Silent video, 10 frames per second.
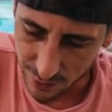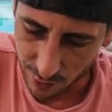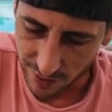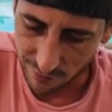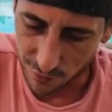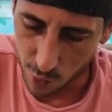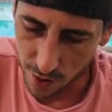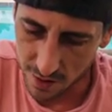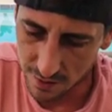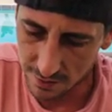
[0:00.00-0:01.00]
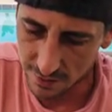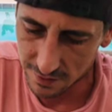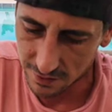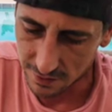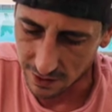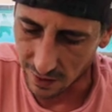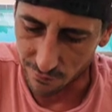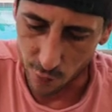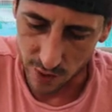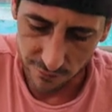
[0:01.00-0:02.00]
34.
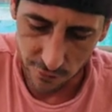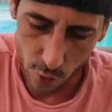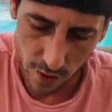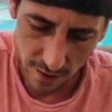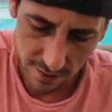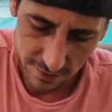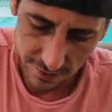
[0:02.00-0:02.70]
Got 44.